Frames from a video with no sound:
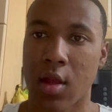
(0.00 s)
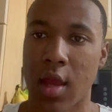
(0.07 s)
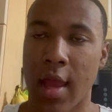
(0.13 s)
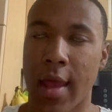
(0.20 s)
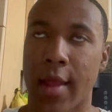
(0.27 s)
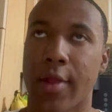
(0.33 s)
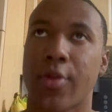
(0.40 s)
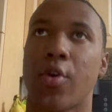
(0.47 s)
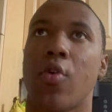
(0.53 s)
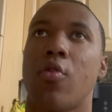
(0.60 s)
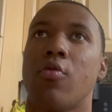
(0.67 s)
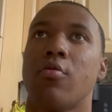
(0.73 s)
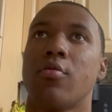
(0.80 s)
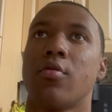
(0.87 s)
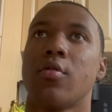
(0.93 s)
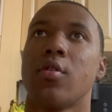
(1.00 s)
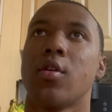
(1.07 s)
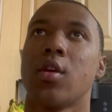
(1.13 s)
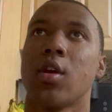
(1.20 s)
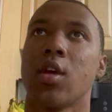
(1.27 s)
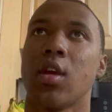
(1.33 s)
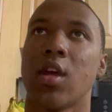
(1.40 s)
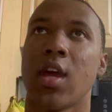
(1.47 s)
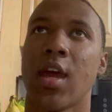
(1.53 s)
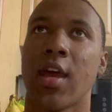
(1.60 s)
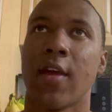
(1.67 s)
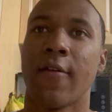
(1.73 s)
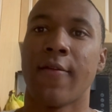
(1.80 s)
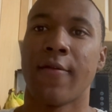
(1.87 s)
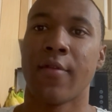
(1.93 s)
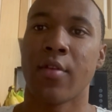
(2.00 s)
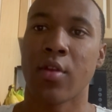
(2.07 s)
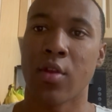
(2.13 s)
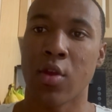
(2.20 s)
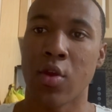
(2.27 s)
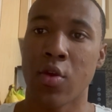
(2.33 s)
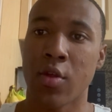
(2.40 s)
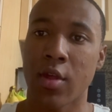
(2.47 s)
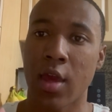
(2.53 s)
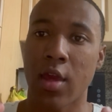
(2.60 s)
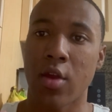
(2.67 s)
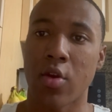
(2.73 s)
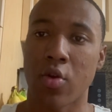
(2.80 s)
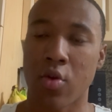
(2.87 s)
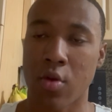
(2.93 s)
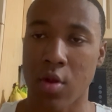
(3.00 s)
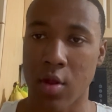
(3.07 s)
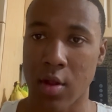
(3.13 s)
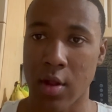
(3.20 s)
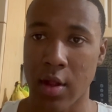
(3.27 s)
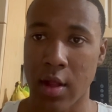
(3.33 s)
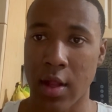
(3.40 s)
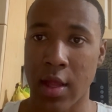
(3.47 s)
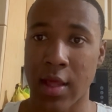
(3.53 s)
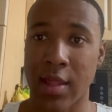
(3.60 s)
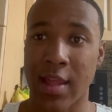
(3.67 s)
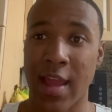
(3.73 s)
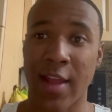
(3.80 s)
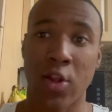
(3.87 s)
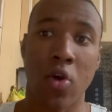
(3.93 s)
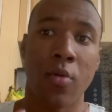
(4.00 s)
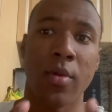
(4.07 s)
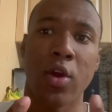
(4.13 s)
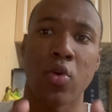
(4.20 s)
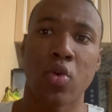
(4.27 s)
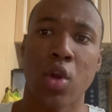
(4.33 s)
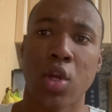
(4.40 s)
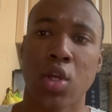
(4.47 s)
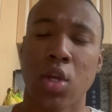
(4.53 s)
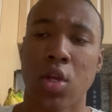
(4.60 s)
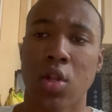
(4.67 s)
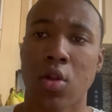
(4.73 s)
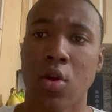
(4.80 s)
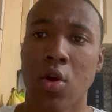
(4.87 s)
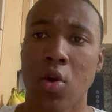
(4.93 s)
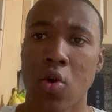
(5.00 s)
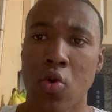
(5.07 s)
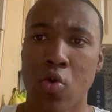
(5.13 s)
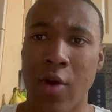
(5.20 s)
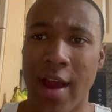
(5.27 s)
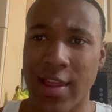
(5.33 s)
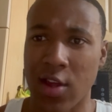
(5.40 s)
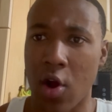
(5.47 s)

and don't and you say you're is that don't be a Christian who has a